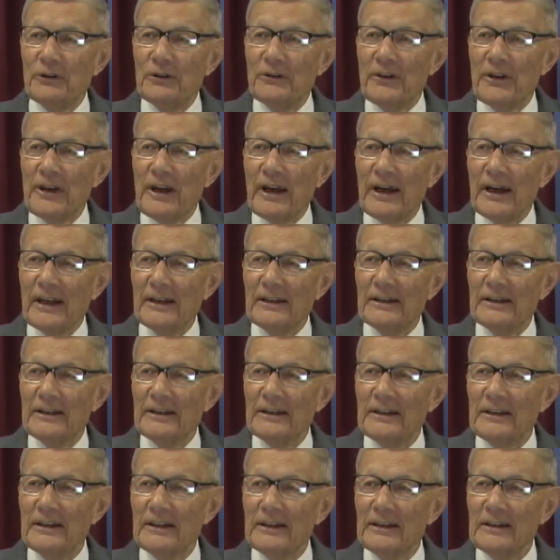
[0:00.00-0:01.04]
for that.
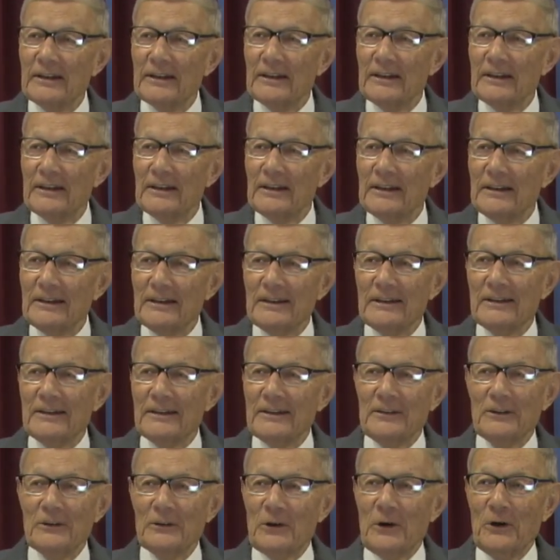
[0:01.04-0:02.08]
that. I don't
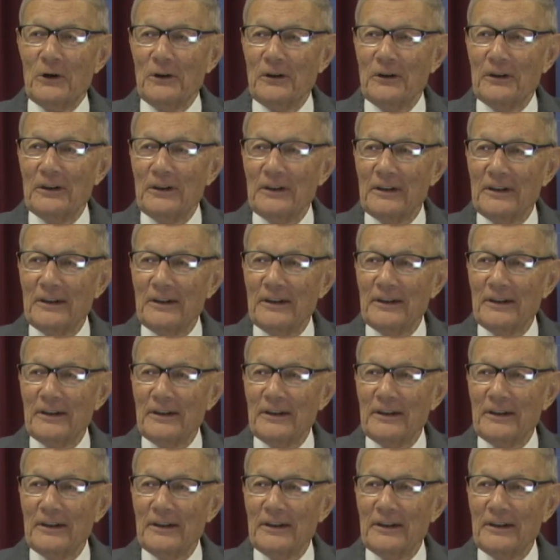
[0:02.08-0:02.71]
remember. You don't. I, it's,